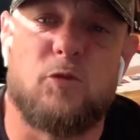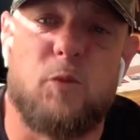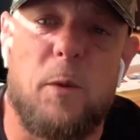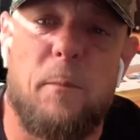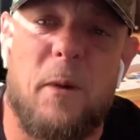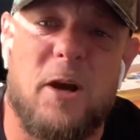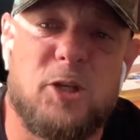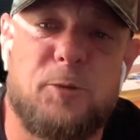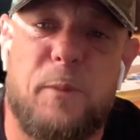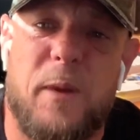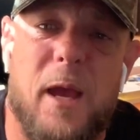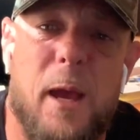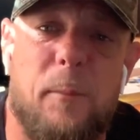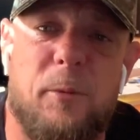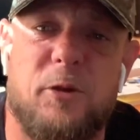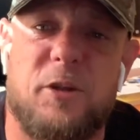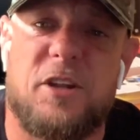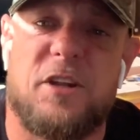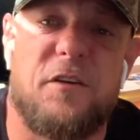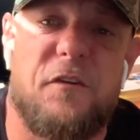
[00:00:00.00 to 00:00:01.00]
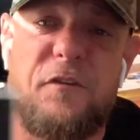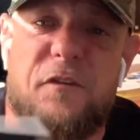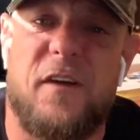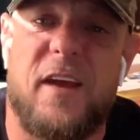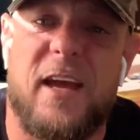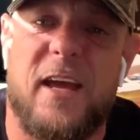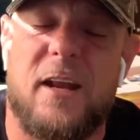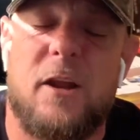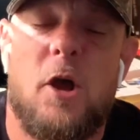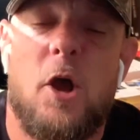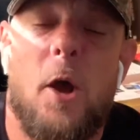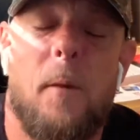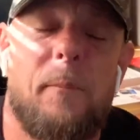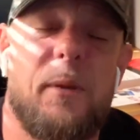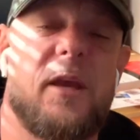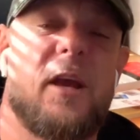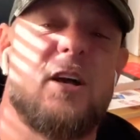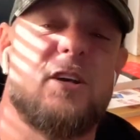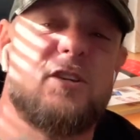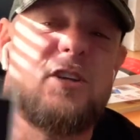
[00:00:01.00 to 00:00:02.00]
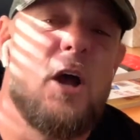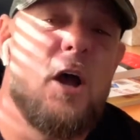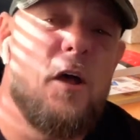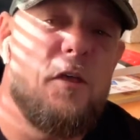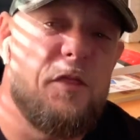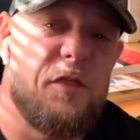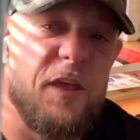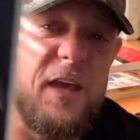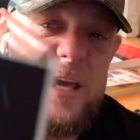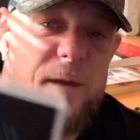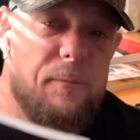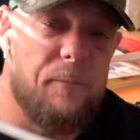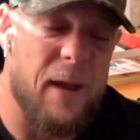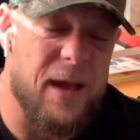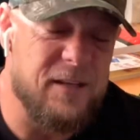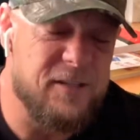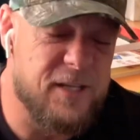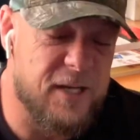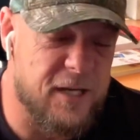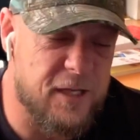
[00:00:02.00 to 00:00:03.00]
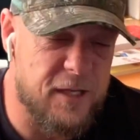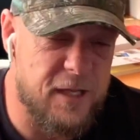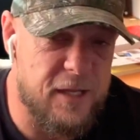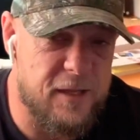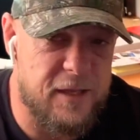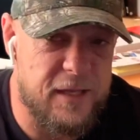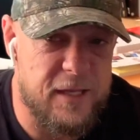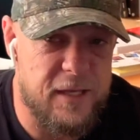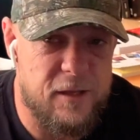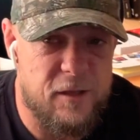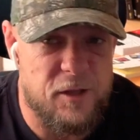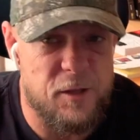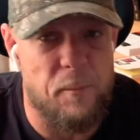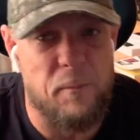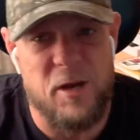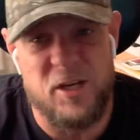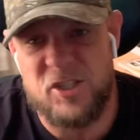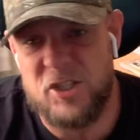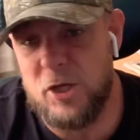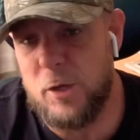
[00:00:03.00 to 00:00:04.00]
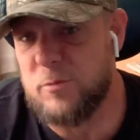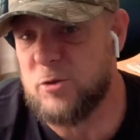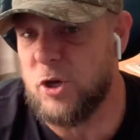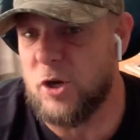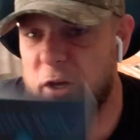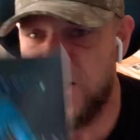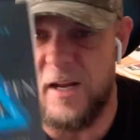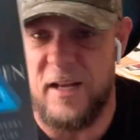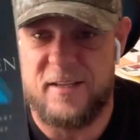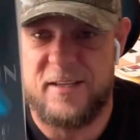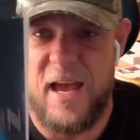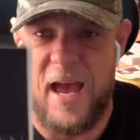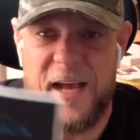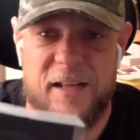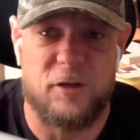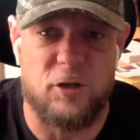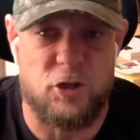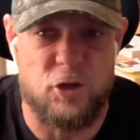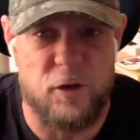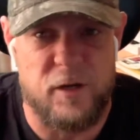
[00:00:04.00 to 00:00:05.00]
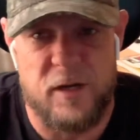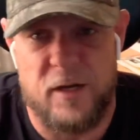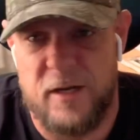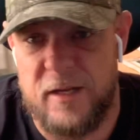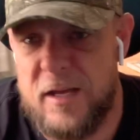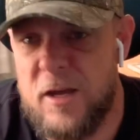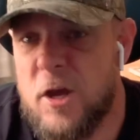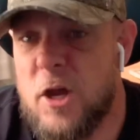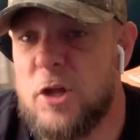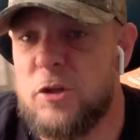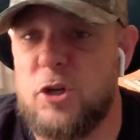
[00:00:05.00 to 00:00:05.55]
we must be able to defend. Because the Muslims are going to attack the Trinity.